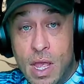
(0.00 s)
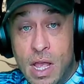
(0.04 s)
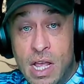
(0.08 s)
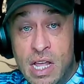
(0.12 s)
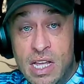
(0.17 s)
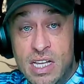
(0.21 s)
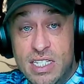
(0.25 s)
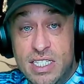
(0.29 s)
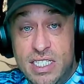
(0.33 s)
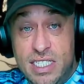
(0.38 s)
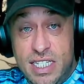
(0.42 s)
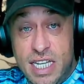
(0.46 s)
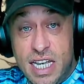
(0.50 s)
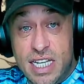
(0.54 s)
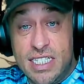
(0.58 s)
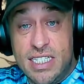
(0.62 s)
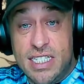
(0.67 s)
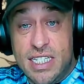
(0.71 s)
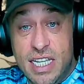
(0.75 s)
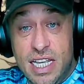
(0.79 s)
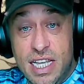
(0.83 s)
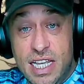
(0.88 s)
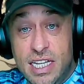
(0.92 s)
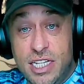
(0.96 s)

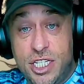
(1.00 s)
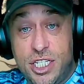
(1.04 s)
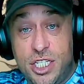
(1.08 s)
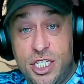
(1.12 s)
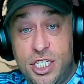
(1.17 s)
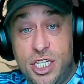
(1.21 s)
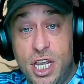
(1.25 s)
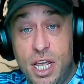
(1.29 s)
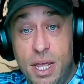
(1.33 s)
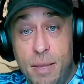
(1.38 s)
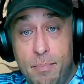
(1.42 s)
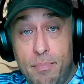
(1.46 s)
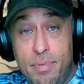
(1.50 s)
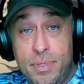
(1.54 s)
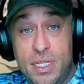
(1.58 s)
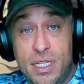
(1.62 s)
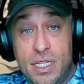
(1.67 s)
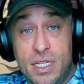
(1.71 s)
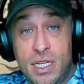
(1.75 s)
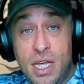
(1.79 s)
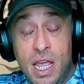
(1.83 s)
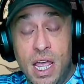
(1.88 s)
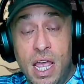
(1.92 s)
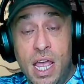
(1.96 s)
60
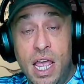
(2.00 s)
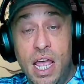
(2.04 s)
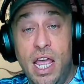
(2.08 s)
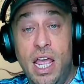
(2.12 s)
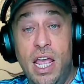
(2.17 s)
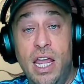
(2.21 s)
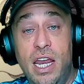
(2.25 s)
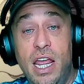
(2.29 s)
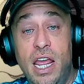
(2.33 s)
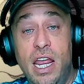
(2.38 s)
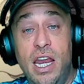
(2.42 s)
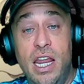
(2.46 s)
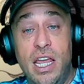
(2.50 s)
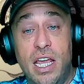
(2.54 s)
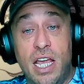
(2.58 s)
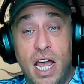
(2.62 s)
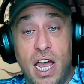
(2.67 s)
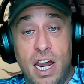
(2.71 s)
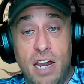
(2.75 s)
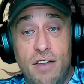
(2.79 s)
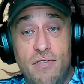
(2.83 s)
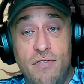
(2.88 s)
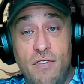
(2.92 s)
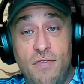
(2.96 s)
ships in any
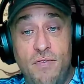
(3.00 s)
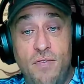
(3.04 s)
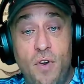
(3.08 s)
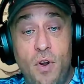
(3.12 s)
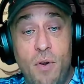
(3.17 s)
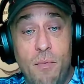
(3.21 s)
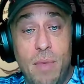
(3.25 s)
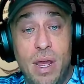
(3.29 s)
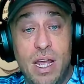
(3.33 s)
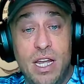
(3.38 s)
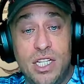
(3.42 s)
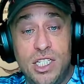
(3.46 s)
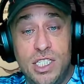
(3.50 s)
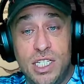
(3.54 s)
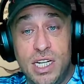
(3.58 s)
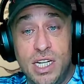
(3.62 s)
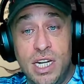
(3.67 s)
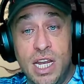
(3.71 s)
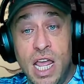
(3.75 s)
kind of a formation